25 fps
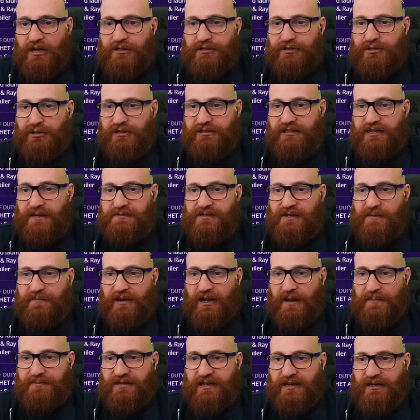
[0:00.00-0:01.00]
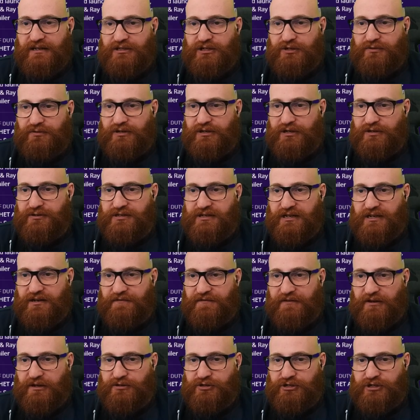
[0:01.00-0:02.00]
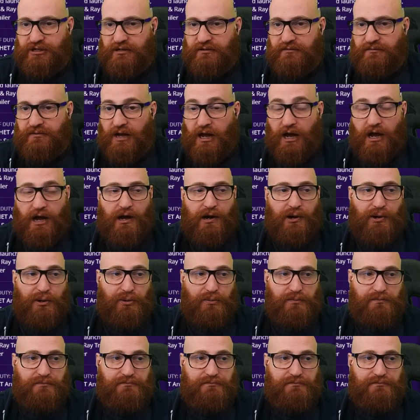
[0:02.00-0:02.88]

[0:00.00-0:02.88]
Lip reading: Tooltips have been updated to reduce confusion. Uh-oh.